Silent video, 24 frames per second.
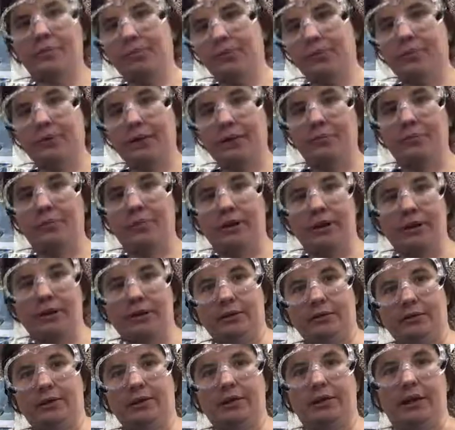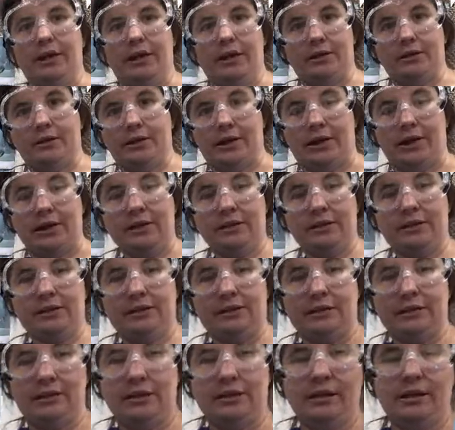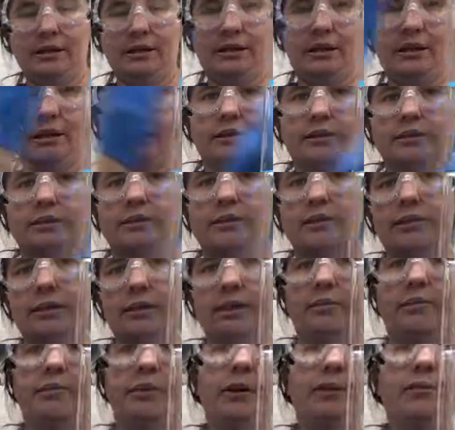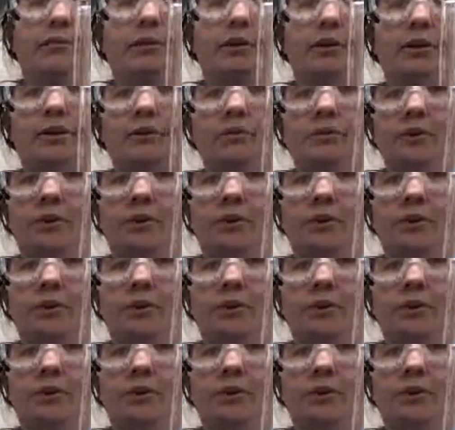being bonded with the nitrate and the sodium being bonded with the